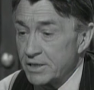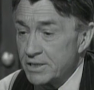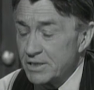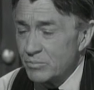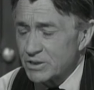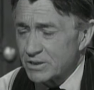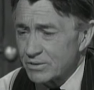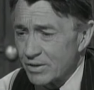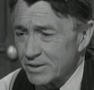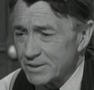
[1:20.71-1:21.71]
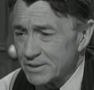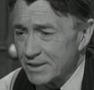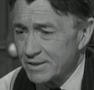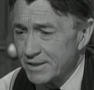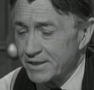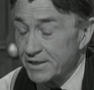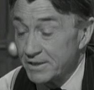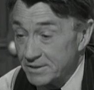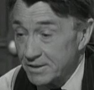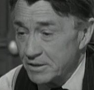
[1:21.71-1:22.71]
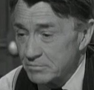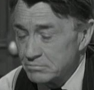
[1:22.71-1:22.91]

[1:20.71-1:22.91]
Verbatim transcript: it easy, Mrs. Carruthers. Take it easy.